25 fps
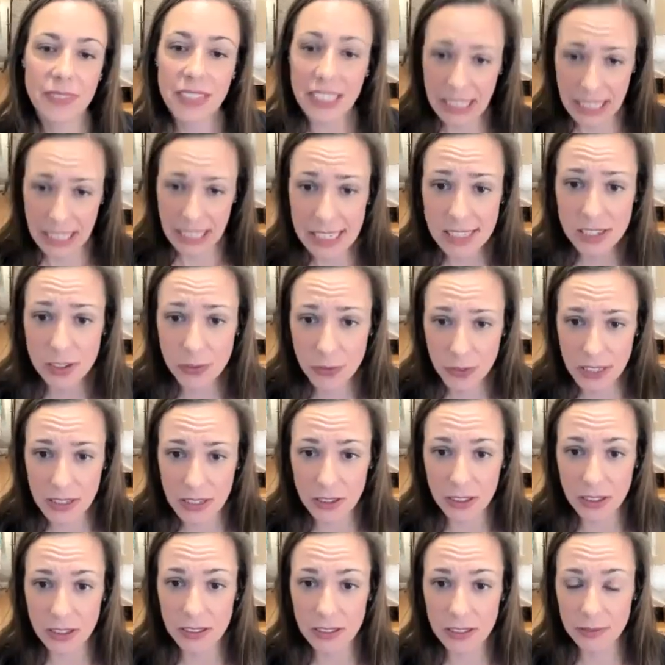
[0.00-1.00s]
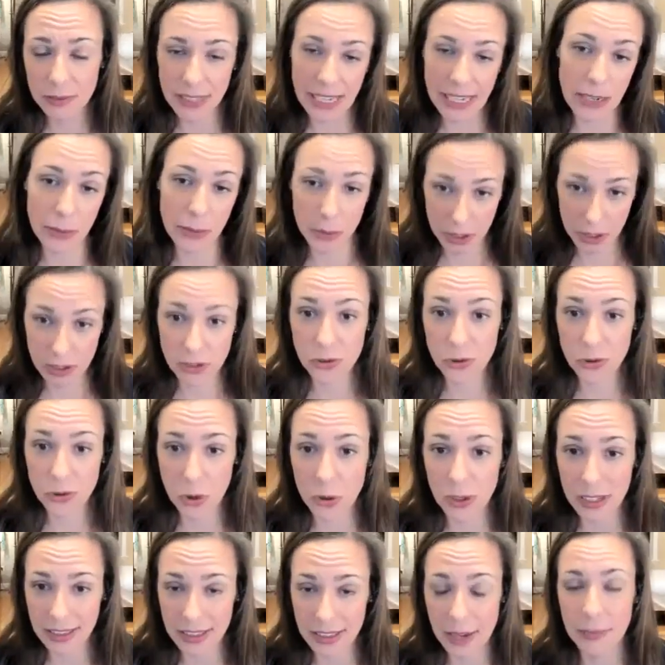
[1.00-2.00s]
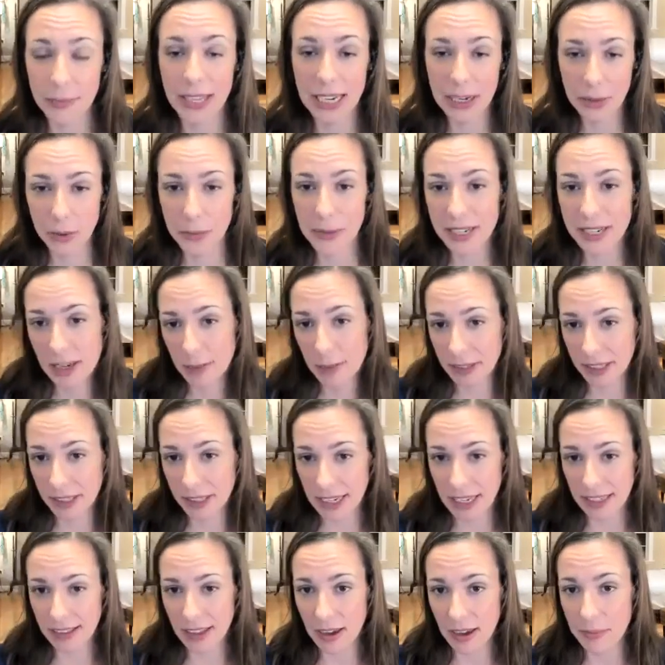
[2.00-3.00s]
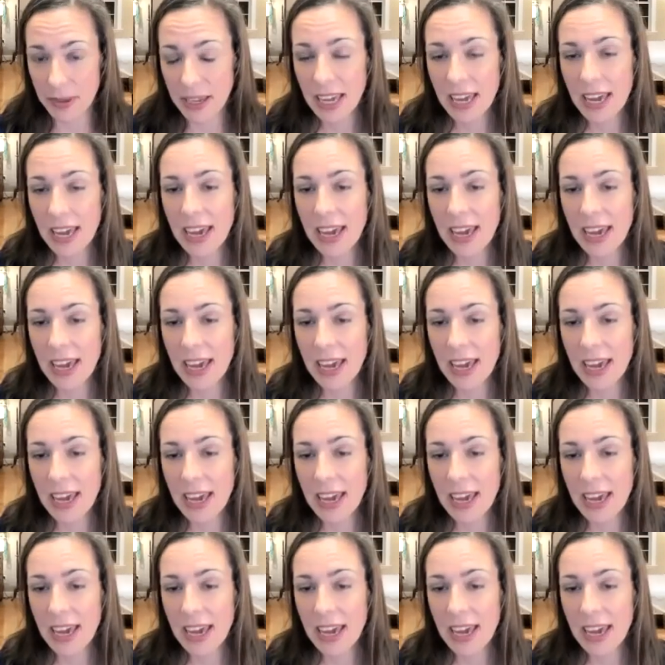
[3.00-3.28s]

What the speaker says: kids feel like we're controlling them, like we're manipulating them.